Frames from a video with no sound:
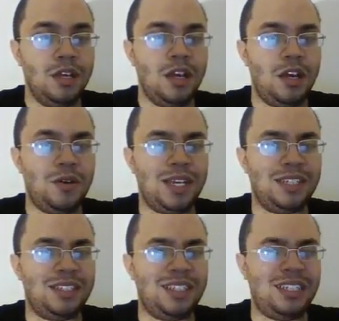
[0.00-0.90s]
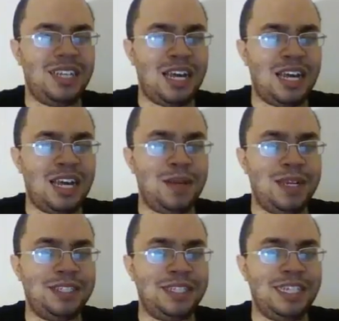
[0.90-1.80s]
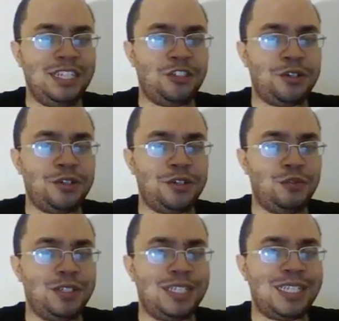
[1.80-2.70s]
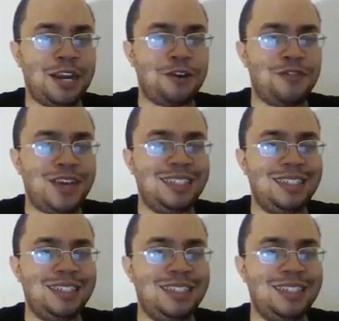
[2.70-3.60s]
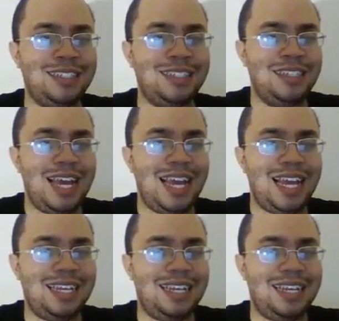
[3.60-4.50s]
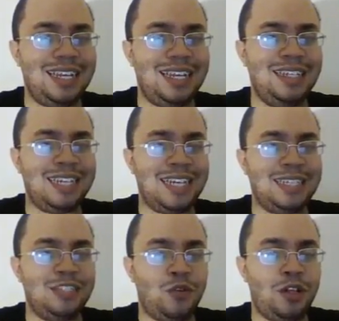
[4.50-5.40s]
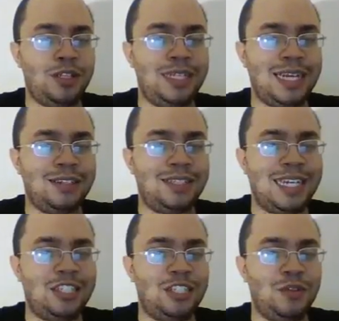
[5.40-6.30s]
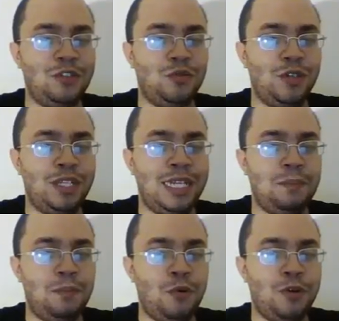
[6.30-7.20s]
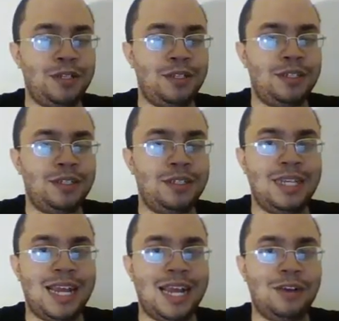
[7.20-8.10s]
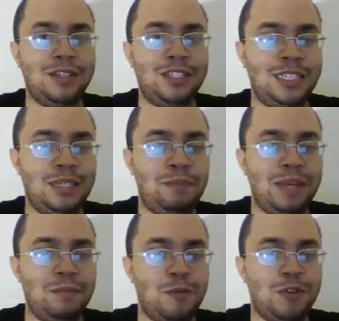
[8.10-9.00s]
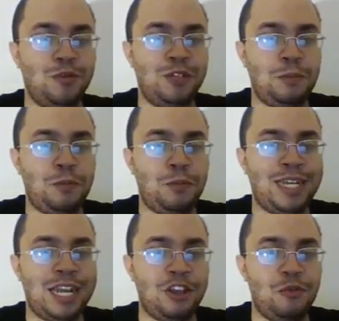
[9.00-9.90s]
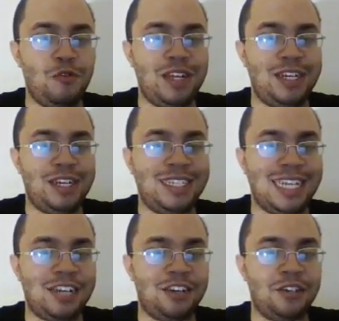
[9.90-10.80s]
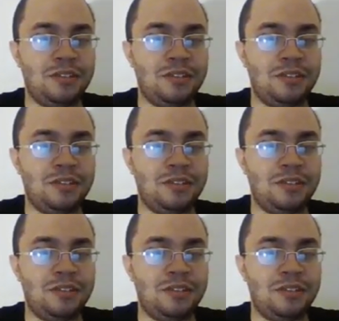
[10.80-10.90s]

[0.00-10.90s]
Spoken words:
Okay, see, now basically he's turned this into a sacrifice. And he's got this wall on the outside, so it's really important now. This is a big move, but it's really important now you move into the center.